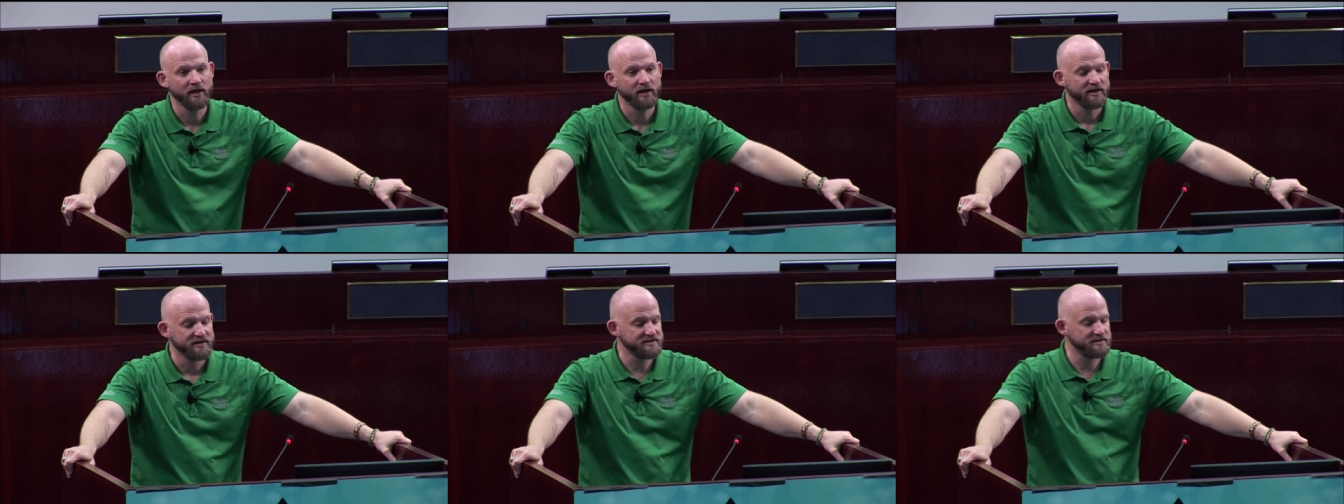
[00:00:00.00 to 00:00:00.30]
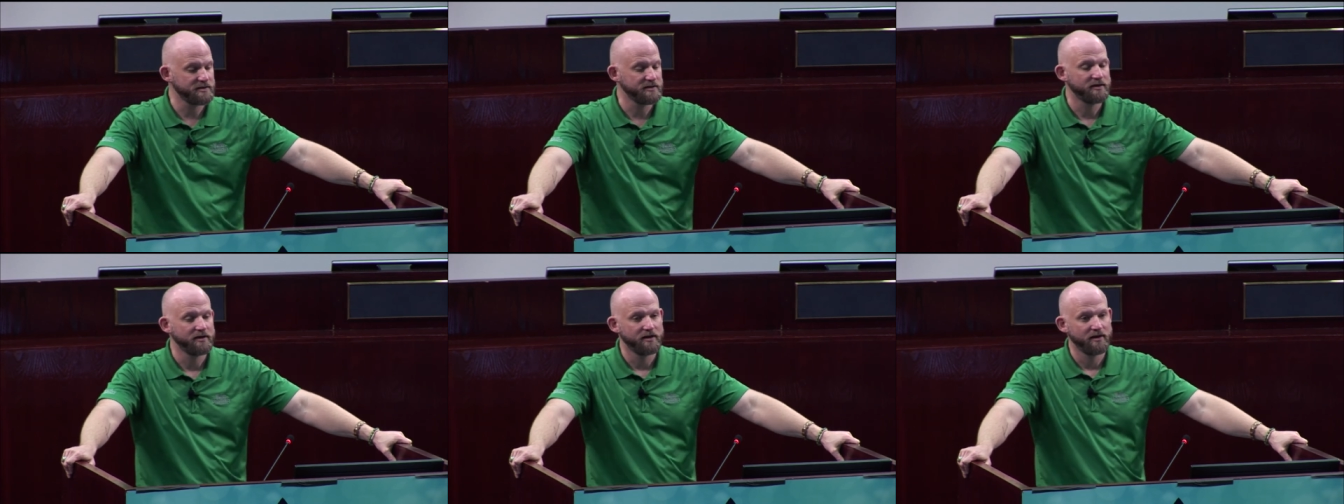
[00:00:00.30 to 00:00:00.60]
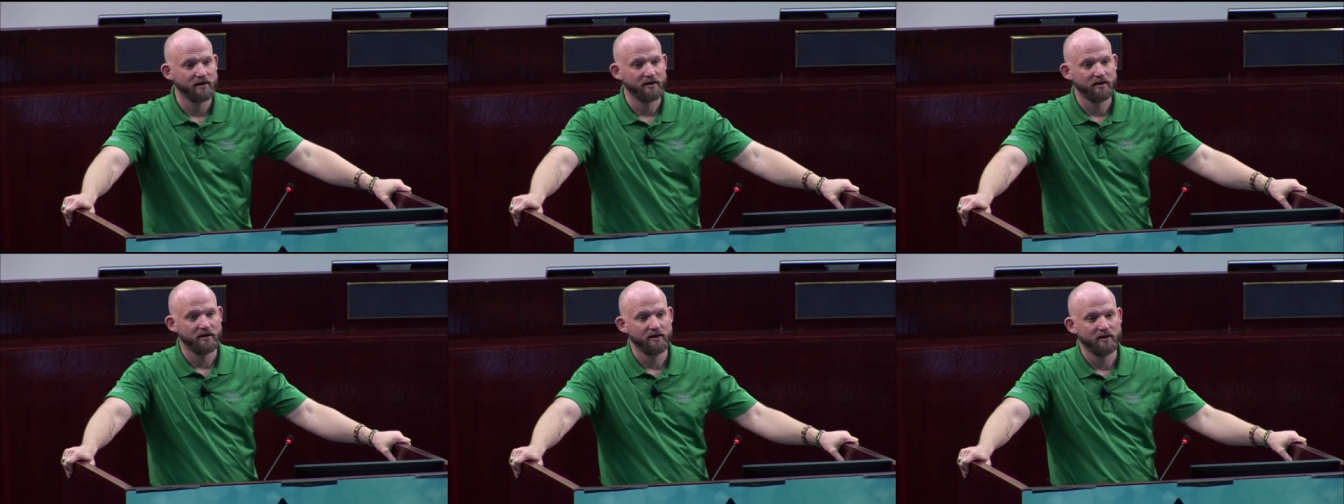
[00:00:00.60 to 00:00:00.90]
Returning the
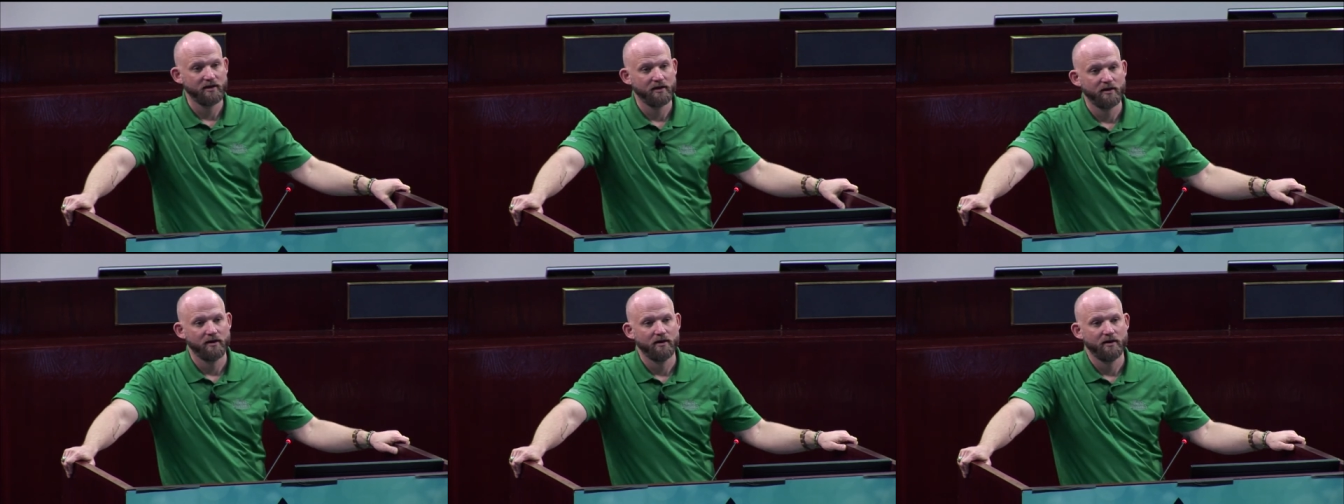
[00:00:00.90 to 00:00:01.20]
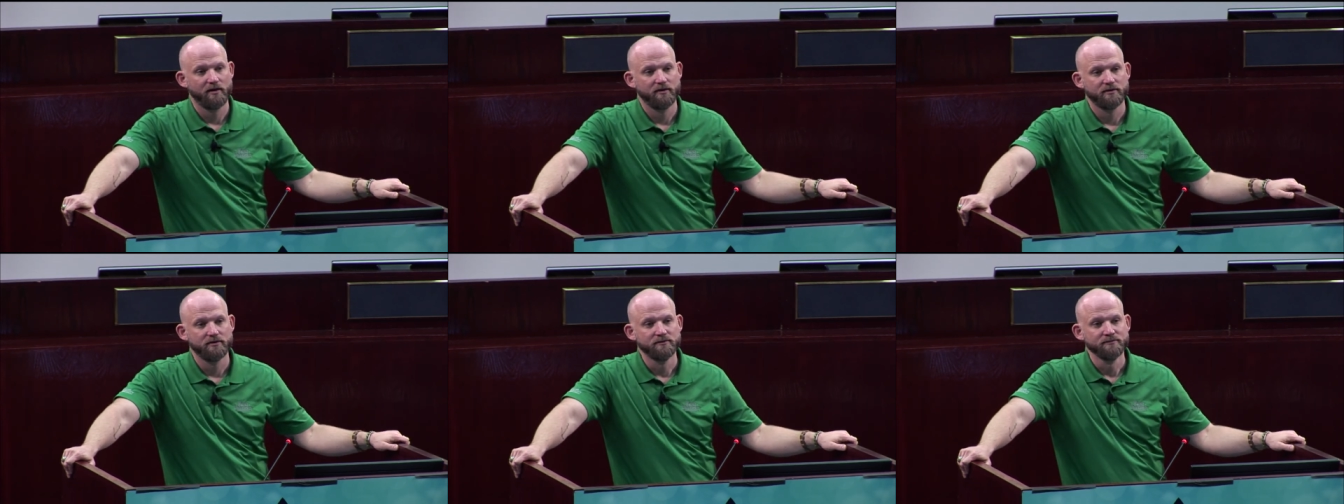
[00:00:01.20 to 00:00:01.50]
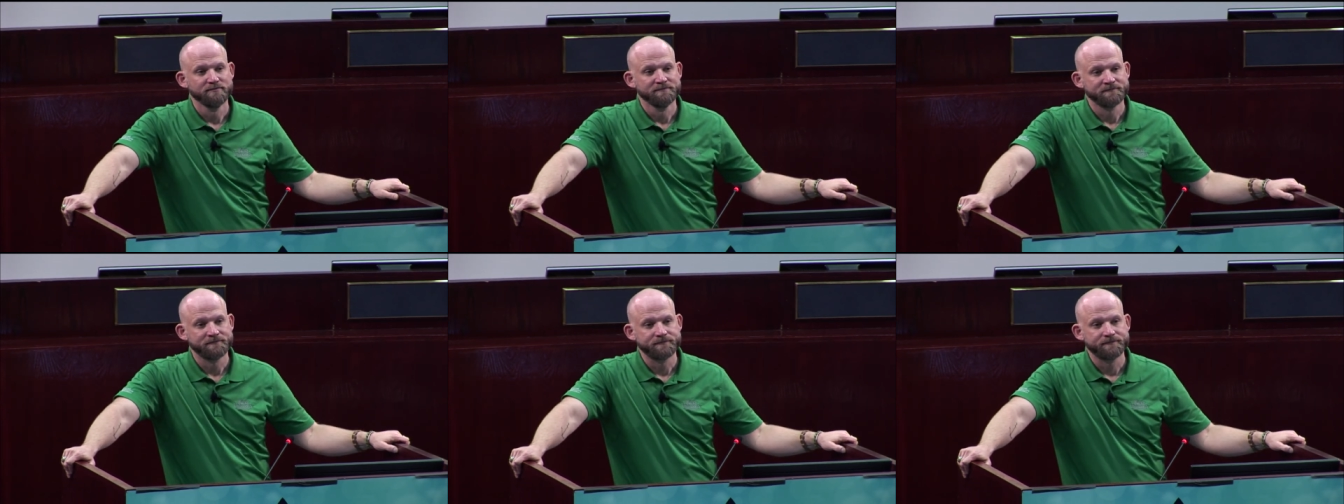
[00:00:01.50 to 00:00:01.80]
soil,
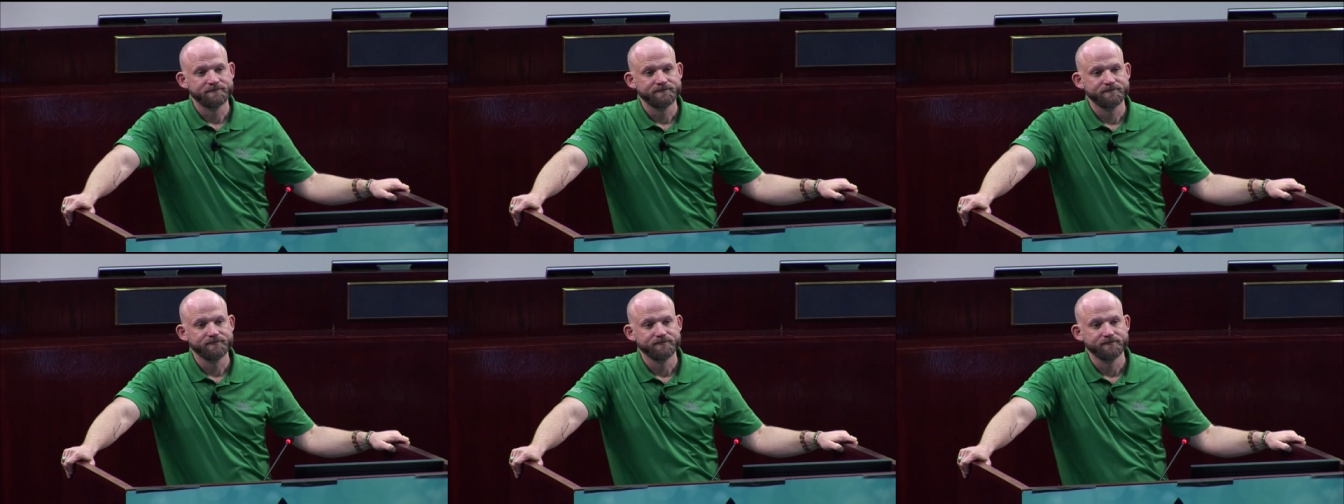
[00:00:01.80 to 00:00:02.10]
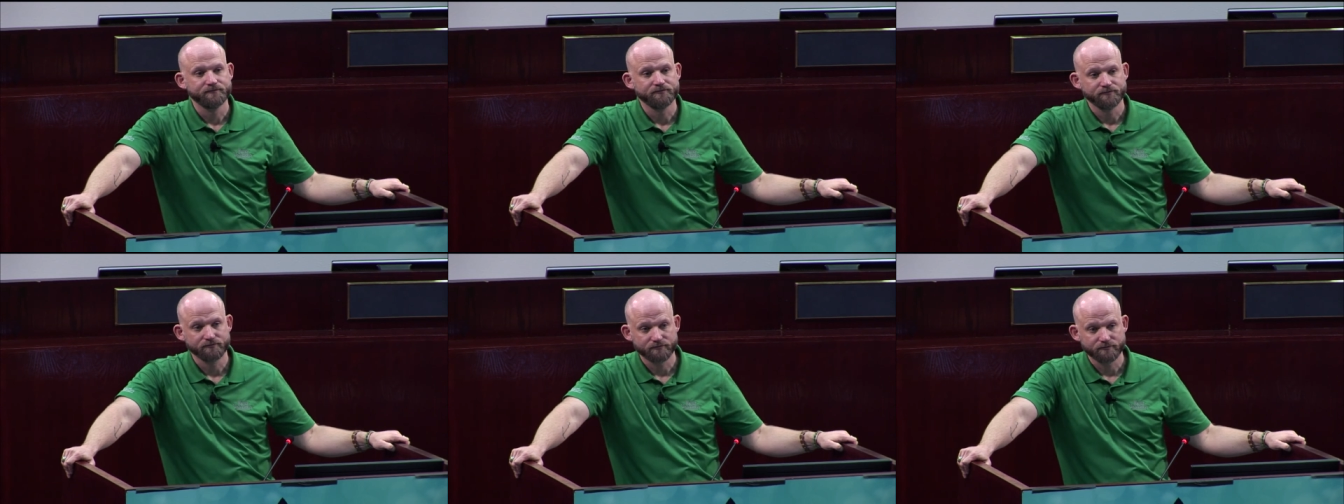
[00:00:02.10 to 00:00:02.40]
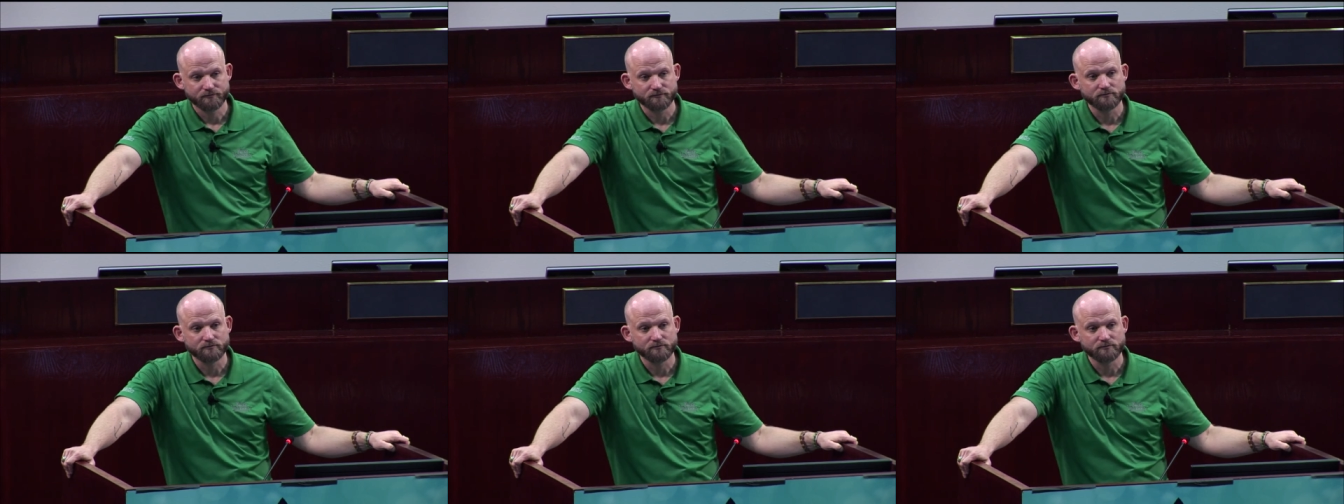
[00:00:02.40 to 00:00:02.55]
returning the soil and